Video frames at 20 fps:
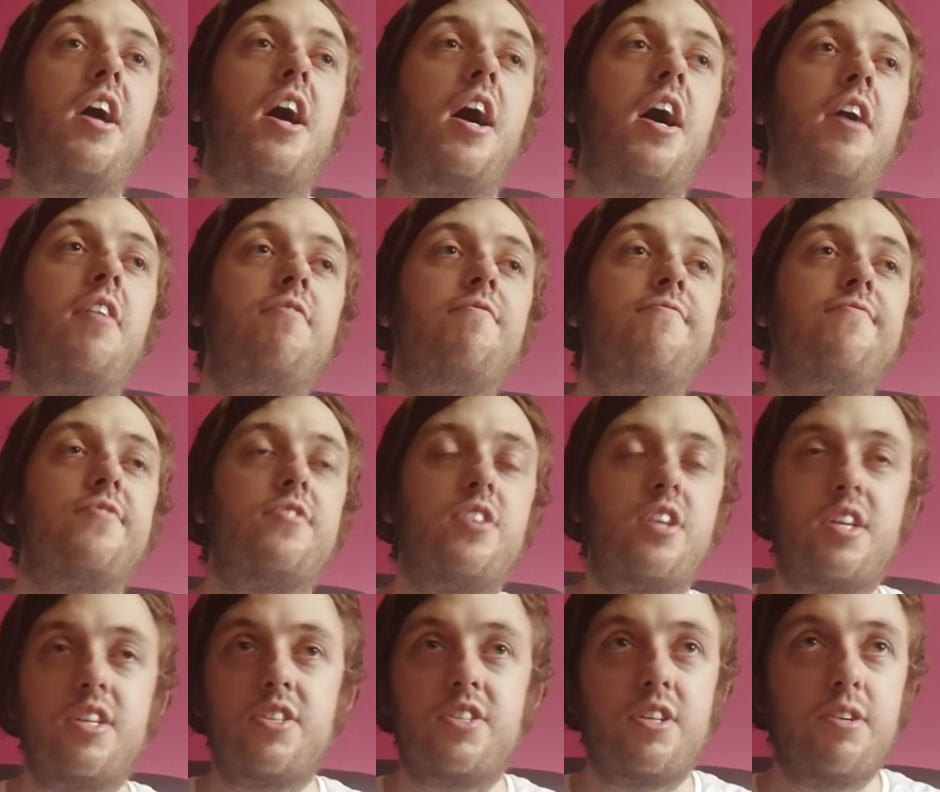You
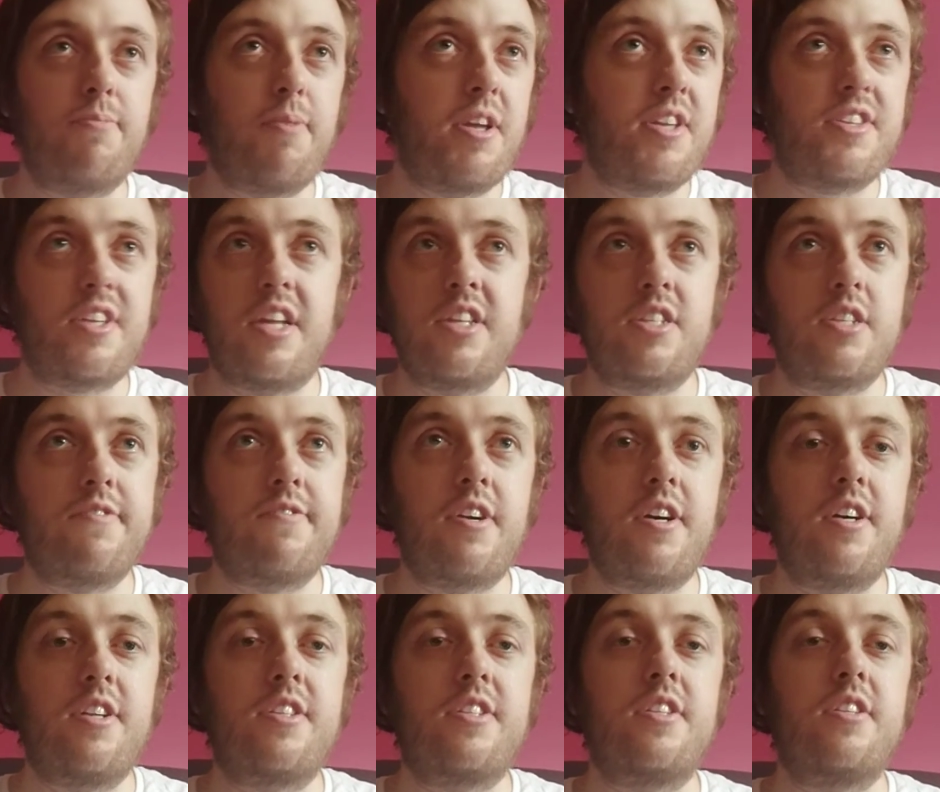can still make sense of
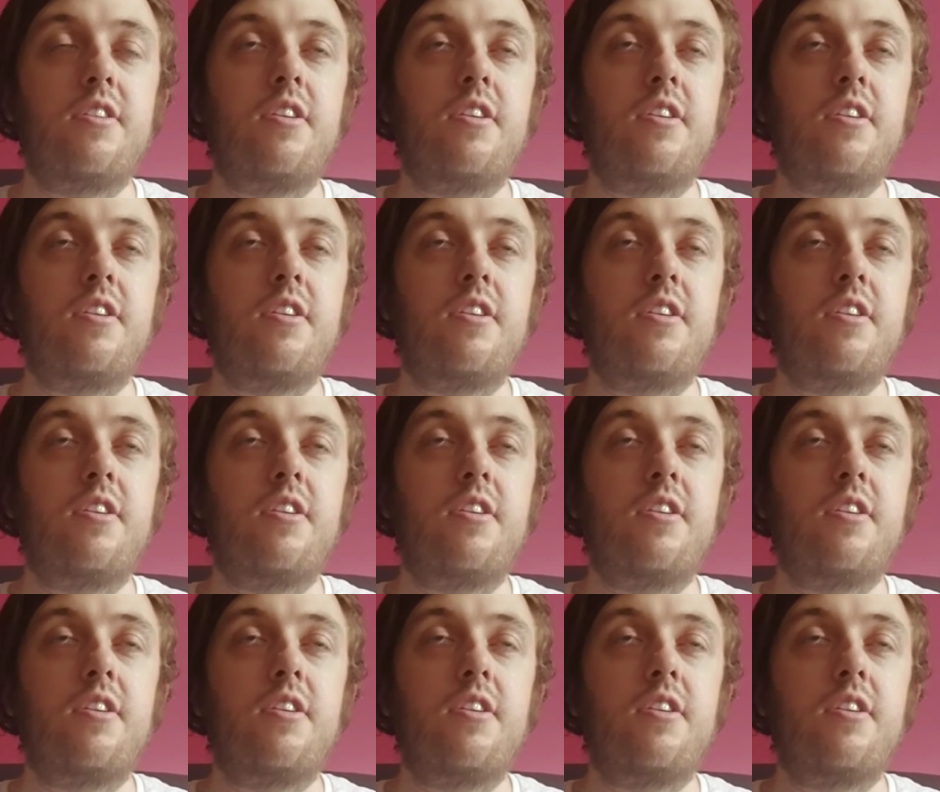her,